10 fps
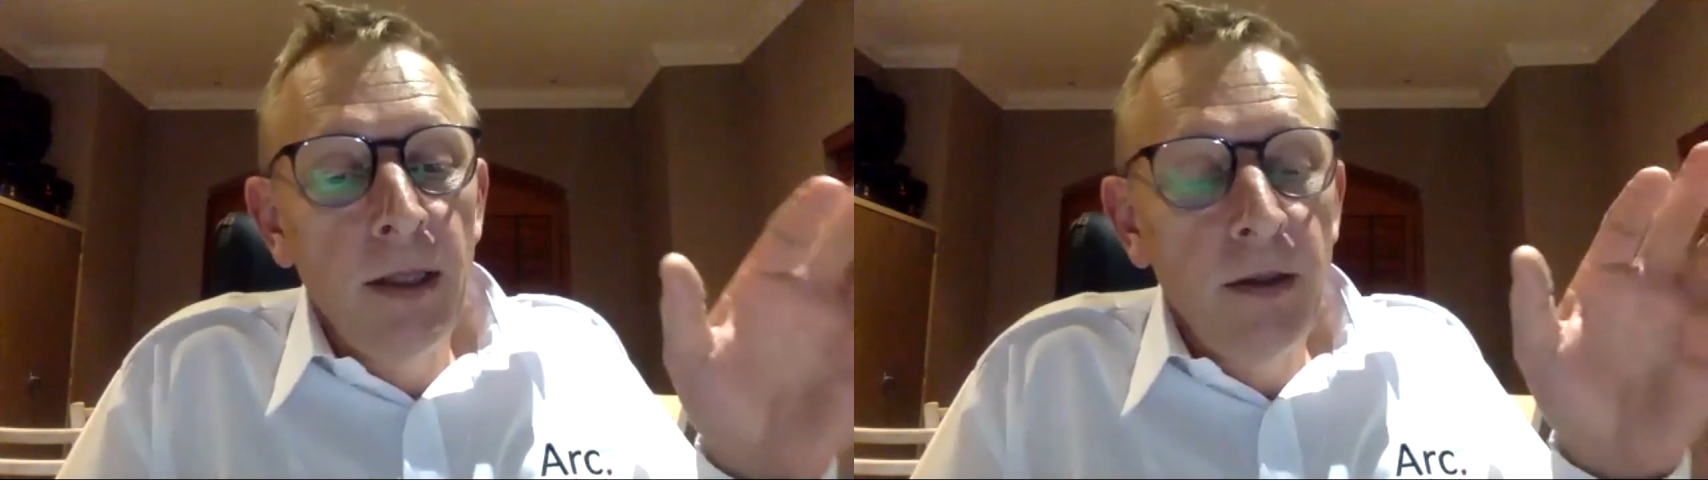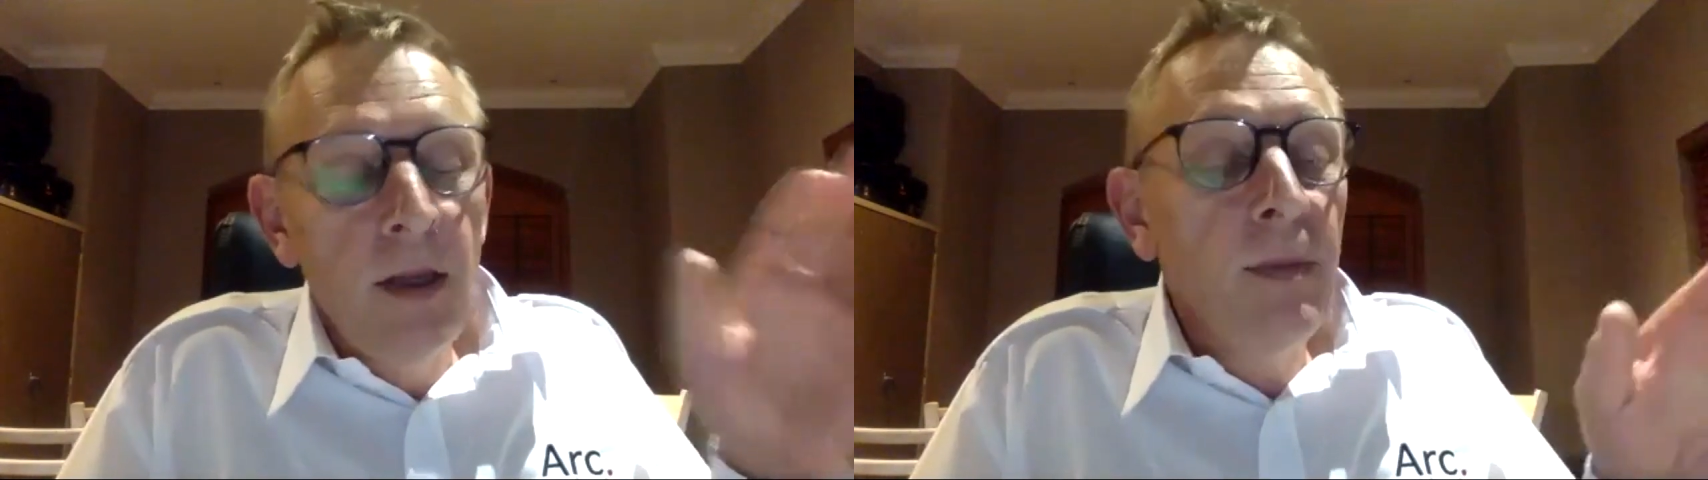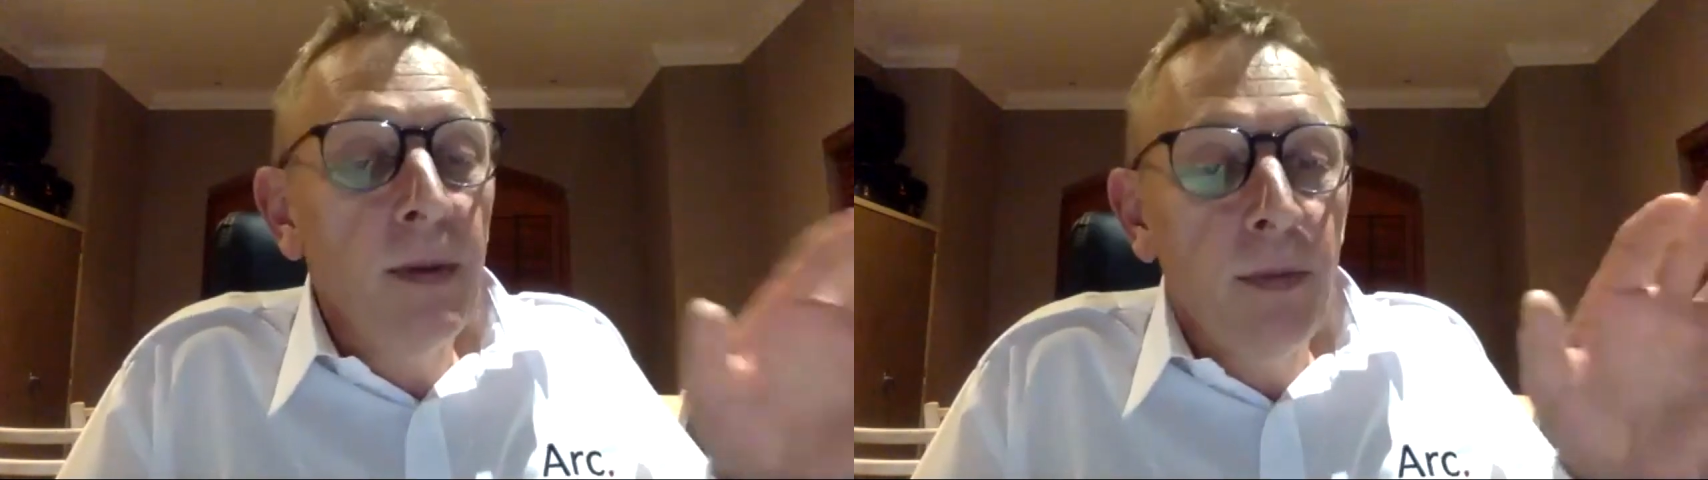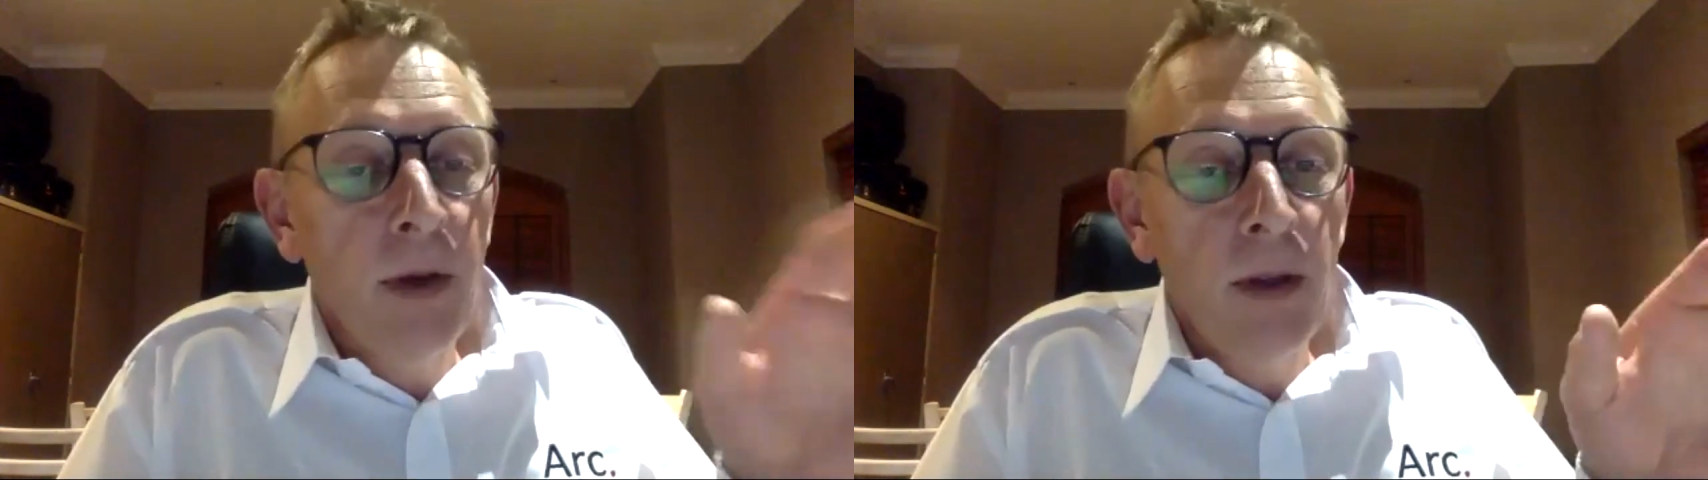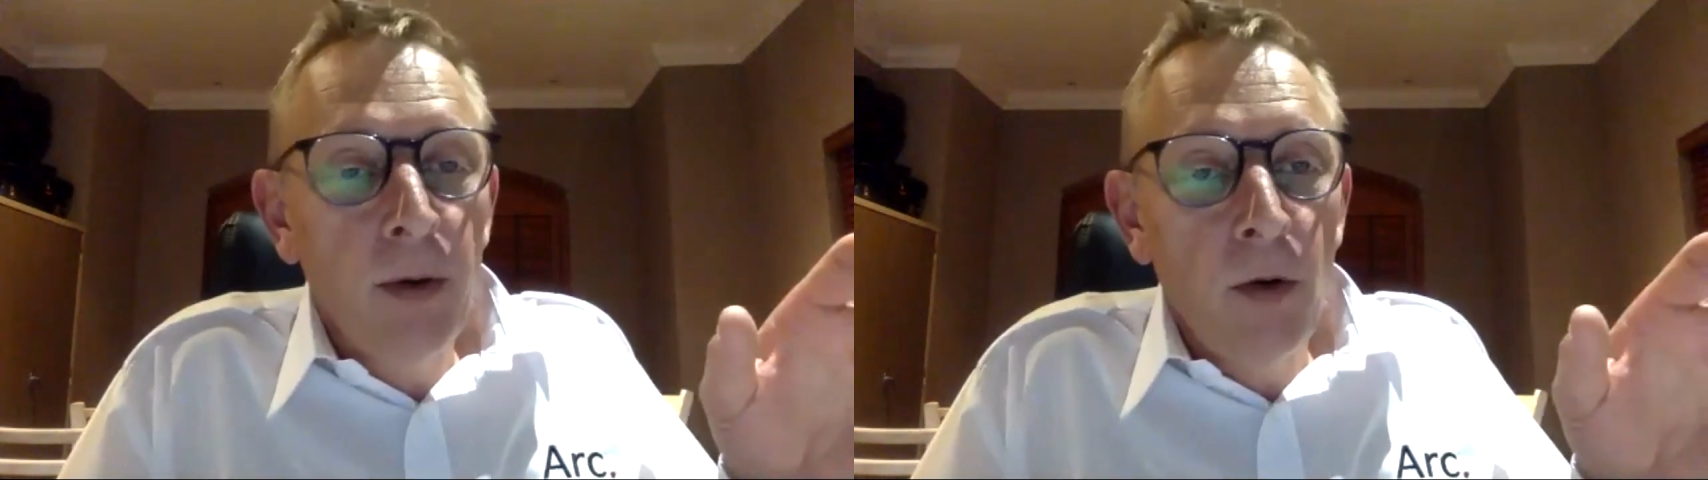treatment
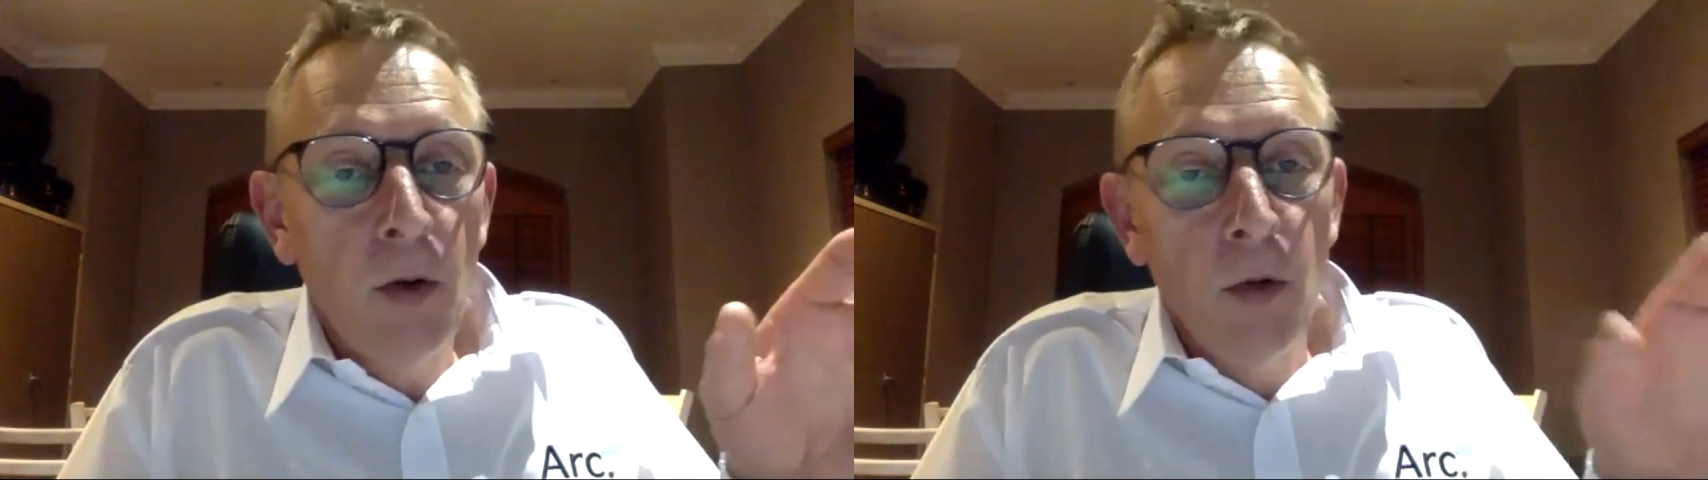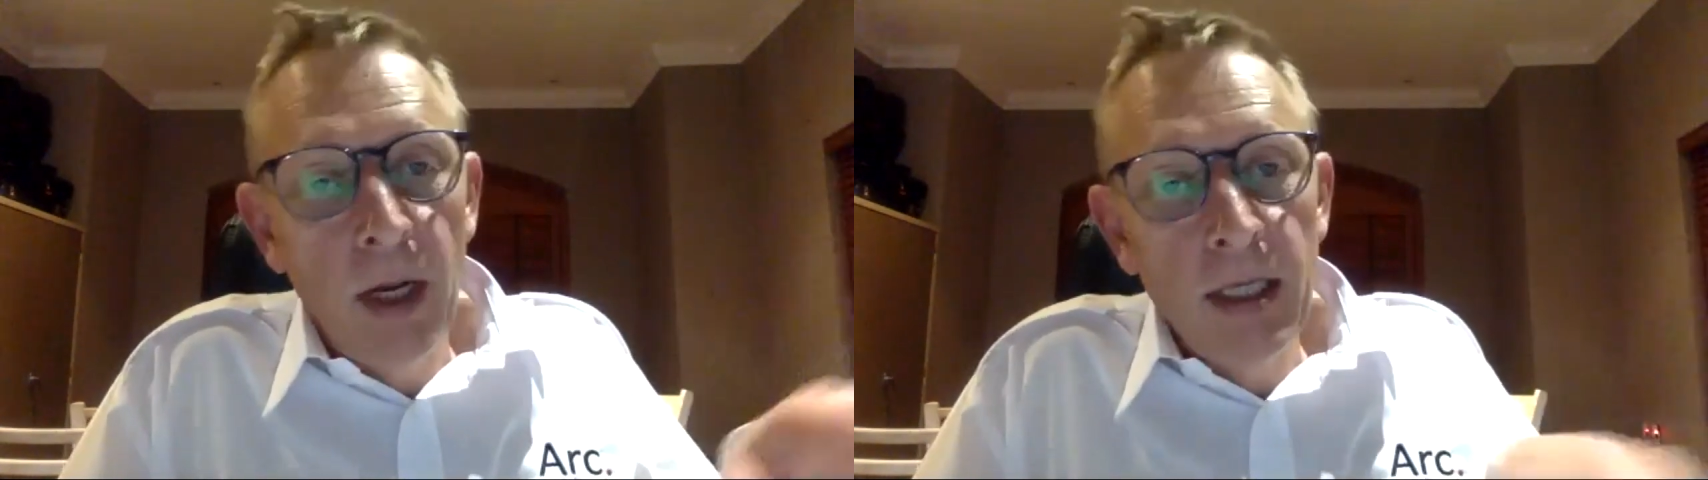protocol, what